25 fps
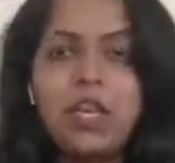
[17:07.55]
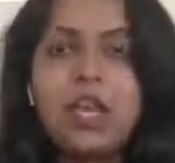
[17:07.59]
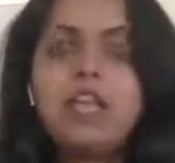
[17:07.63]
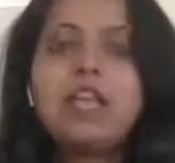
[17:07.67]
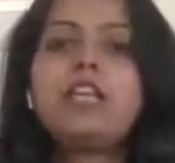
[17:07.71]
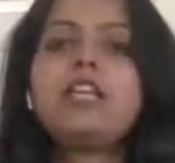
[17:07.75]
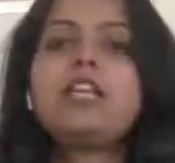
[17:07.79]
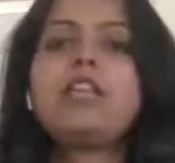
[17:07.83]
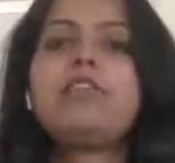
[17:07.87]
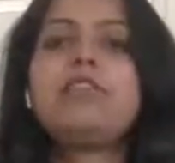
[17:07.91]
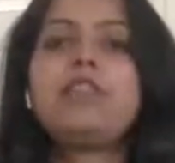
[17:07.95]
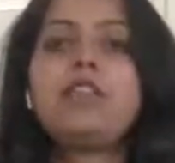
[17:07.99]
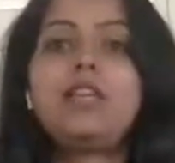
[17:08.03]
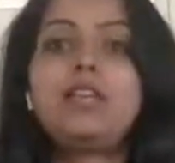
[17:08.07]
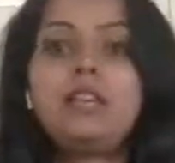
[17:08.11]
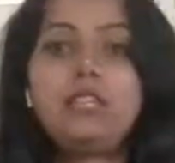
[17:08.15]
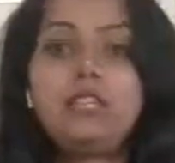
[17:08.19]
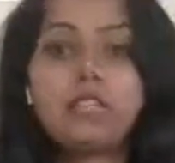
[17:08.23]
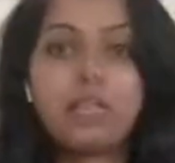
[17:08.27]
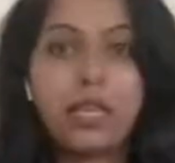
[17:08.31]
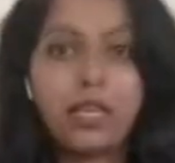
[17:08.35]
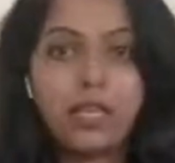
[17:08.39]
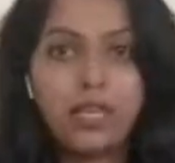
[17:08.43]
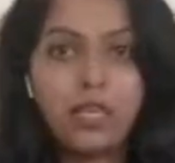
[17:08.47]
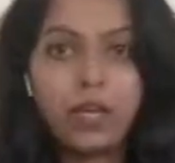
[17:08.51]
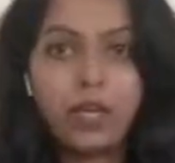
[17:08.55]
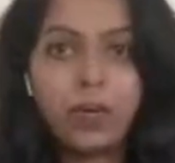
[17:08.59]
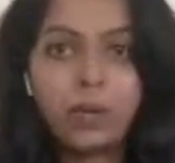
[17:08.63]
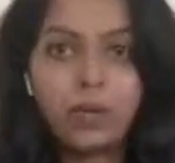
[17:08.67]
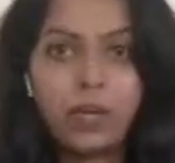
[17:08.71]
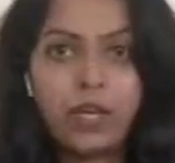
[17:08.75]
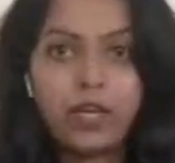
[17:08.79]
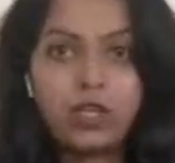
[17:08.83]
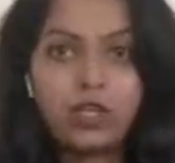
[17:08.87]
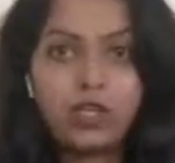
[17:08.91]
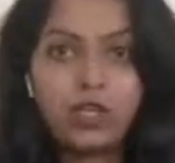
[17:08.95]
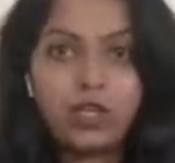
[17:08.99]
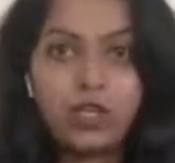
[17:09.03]
If there is any
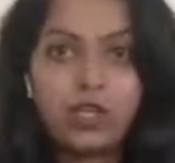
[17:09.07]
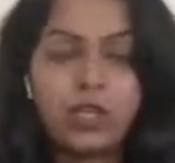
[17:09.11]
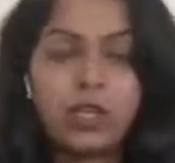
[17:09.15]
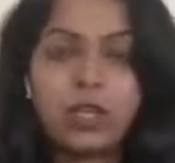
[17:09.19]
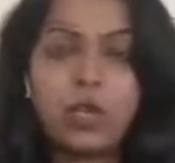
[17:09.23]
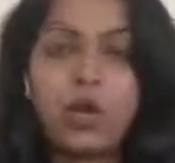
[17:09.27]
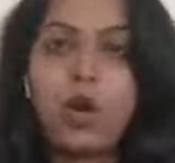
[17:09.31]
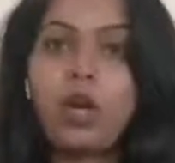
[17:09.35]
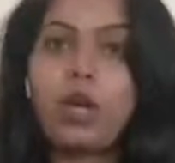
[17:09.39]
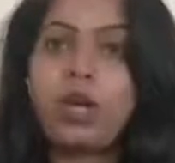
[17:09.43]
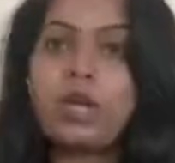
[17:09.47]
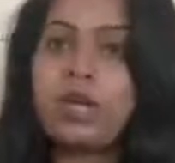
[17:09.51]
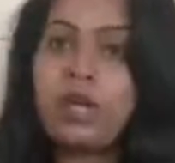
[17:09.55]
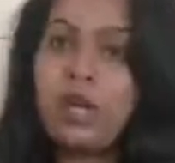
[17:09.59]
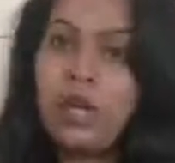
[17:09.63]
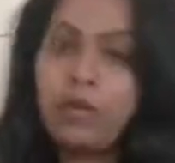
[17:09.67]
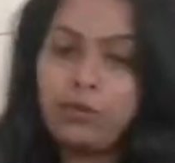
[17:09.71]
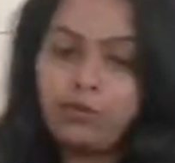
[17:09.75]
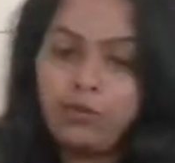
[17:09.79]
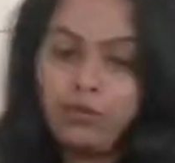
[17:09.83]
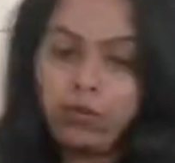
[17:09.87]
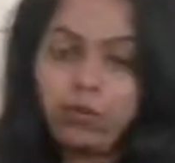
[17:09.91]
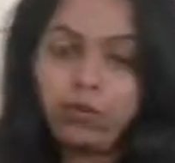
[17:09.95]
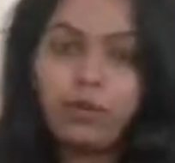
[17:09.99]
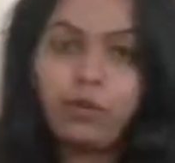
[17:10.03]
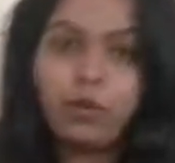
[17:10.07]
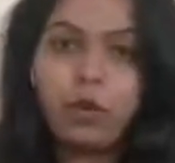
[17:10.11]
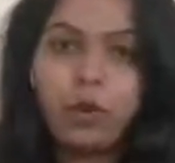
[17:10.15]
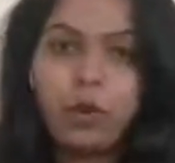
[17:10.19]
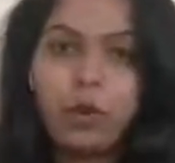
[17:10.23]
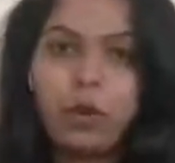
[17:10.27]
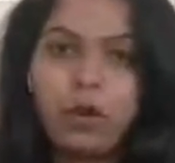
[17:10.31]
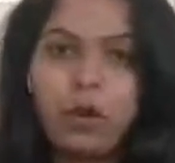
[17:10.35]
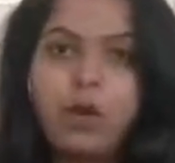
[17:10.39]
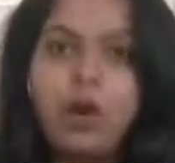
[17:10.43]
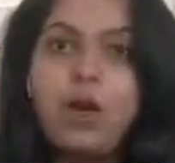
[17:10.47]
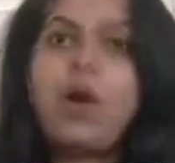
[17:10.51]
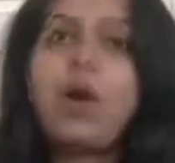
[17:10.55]
question on types of law
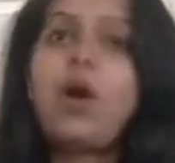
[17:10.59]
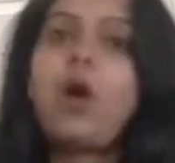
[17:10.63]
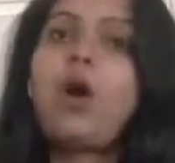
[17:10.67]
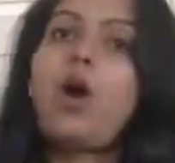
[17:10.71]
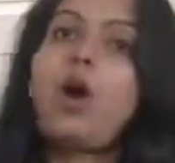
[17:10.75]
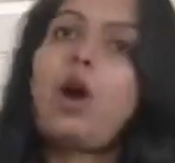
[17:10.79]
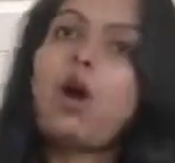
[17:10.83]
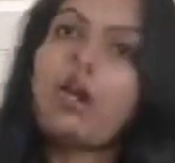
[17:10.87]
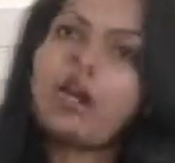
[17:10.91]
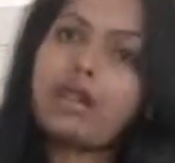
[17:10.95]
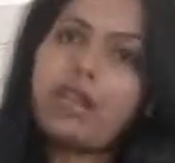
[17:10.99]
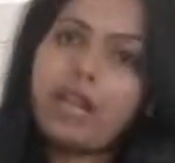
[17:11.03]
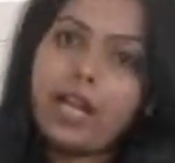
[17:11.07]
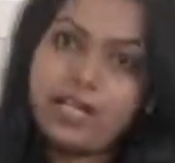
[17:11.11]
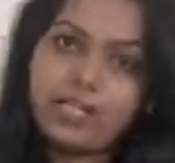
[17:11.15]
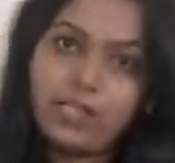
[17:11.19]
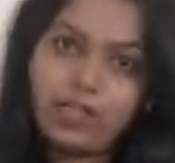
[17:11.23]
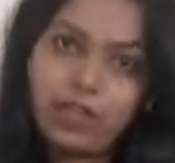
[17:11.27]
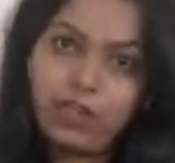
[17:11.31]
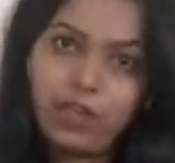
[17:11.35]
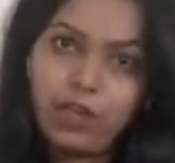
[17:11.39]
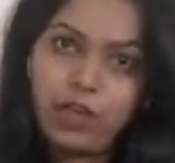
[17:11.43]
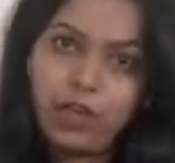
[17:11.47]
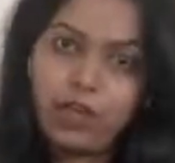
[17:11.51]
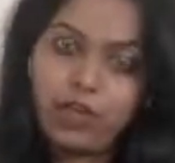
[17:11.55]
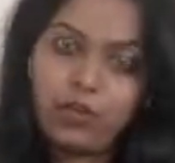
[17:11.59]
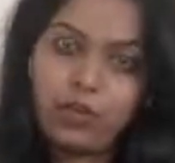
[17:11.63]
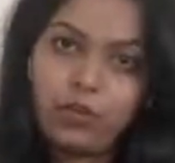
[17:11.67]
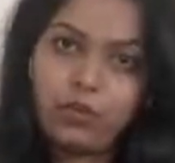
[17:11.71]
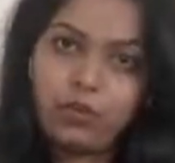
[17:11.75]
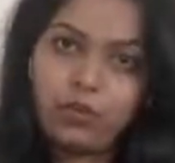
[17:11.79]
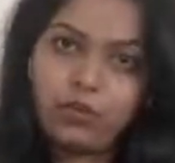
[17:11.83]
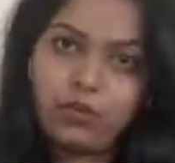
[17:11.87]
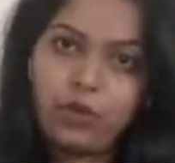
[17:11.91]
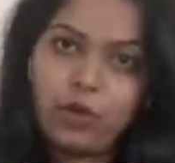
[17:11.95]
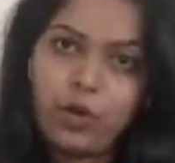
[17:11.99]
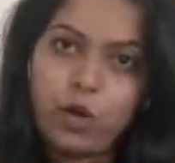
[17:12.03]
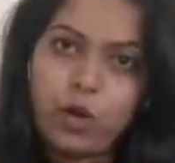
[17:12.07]
or classification
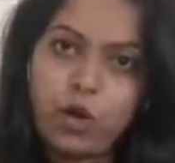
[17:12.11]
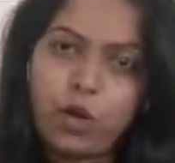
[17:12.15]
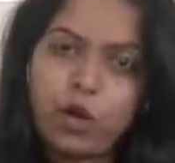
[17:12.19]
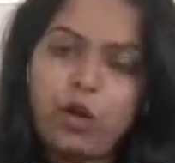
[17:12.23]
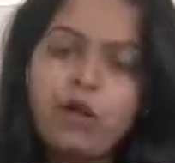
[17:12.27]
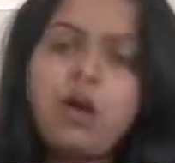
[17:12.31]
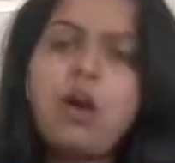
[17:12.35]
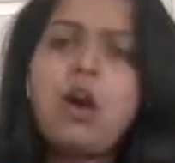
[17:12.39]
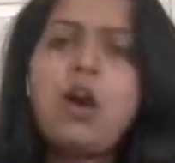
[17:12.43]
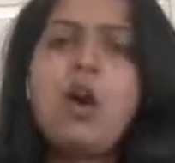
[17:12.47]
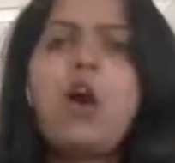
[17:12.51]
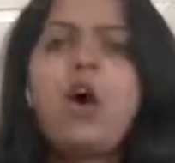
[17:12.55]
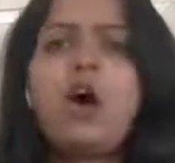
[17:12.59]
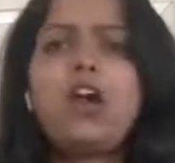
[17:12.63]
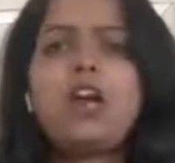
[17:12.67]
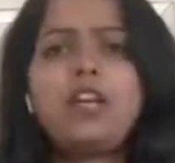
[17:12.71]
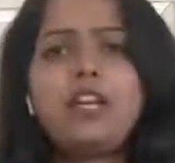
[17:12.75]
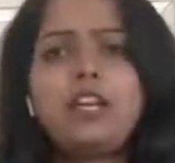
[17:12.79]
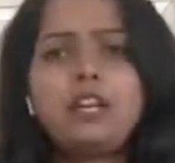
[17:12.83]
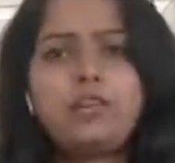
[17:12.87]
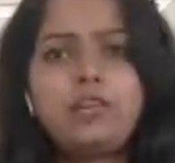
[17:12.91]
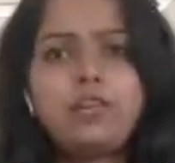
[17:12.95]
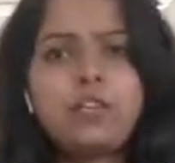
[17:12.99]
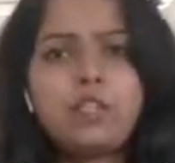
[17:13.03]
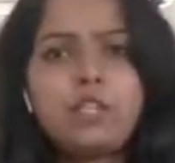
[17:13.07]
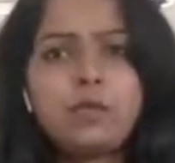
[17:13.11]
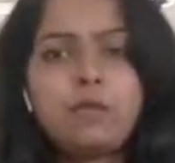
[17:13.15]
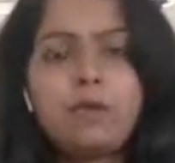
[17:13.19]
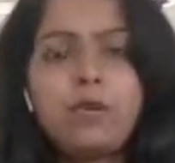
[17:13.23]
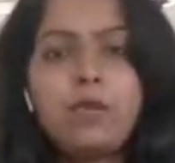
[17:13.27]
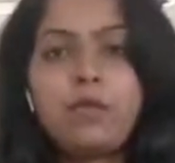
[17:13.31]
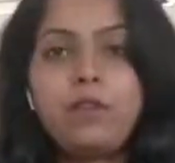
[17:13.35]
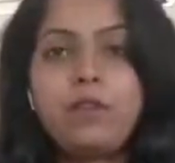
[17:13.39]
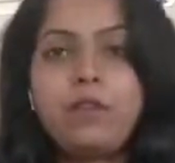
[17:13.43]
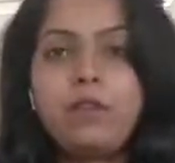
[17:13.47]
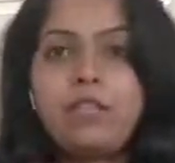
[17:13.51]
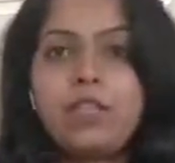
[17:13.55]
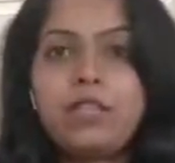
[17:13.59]
of law or difference
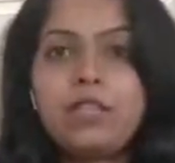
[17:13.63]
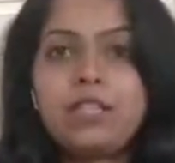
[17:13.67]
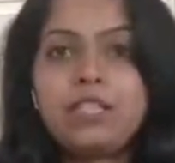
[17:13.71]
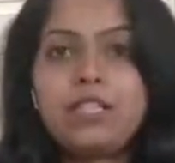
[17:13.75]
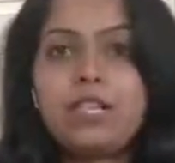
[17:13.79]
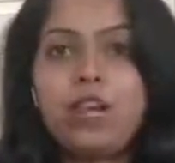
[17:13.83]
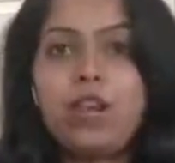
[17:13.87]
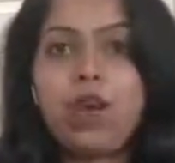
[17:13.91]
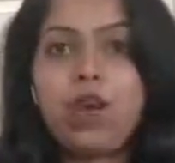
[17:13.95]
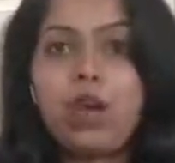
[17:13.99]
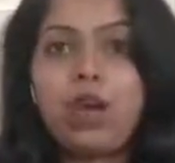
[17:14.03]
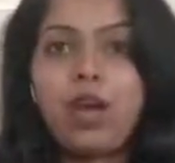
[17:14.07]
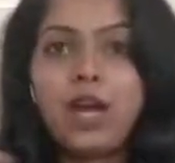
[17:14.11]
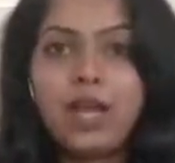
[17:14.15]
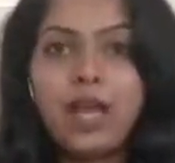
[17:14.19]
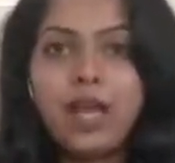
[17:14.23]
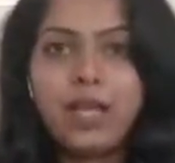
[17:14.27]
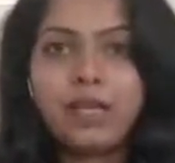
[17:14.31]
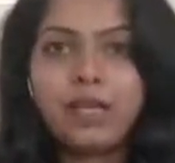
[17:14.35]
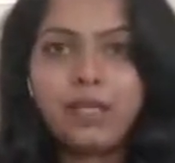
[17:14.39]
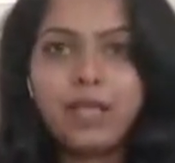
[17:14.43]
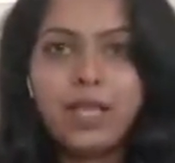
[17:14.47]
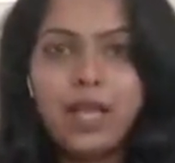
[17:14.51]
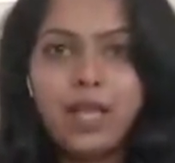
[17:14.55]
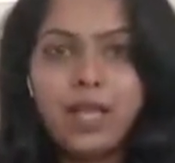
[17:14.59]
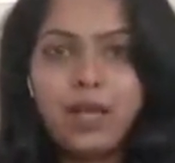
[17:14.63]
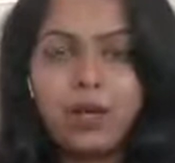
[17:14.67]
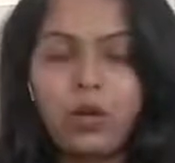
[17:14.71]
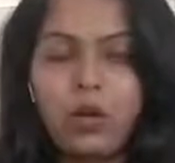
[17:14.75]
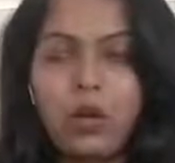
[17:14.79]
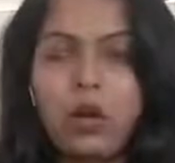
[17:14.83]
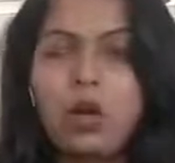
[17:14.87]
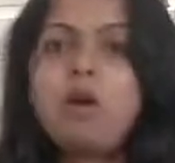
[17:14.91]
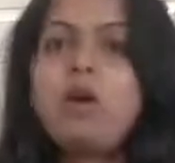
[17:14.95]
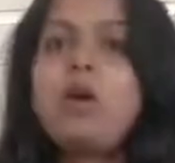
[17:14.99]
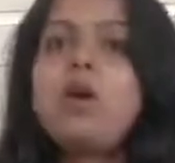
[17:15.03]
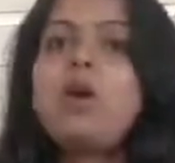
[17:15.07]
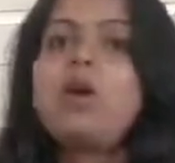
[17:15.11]
between this law and that law,
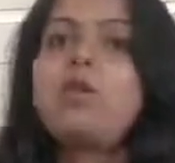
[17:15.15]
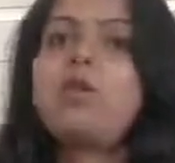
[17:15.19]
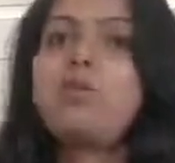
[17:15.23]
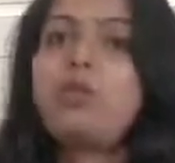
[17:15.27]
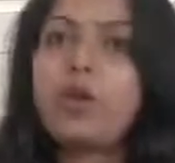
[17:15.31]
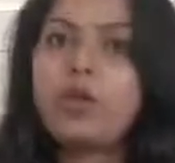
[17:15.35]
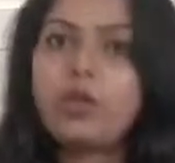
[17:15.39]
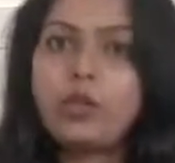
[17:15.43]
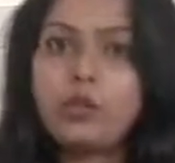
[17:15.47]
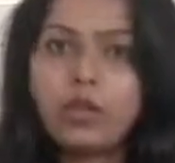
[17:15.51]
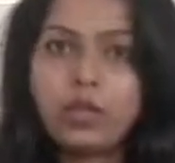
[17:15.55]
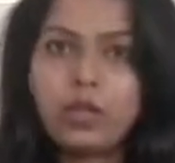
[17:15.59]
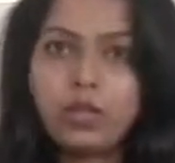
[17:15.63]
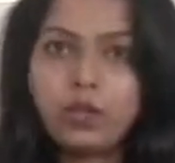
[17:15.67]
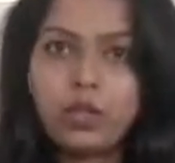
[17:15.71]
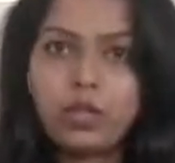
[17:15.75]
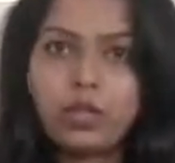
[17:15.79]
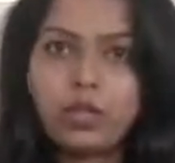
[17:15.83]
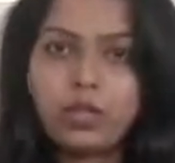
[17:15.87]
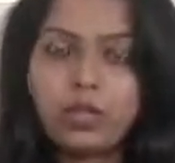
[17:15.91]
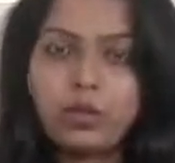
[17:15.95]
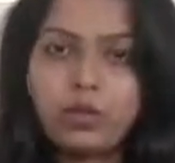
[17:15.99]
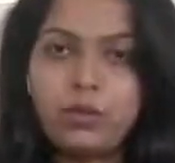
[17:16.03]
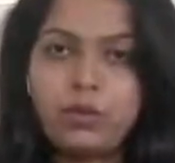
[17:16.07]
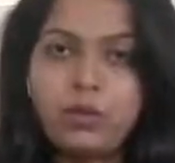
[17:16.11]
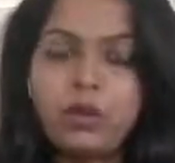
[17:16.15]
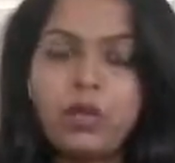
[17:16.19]
what you are going to do?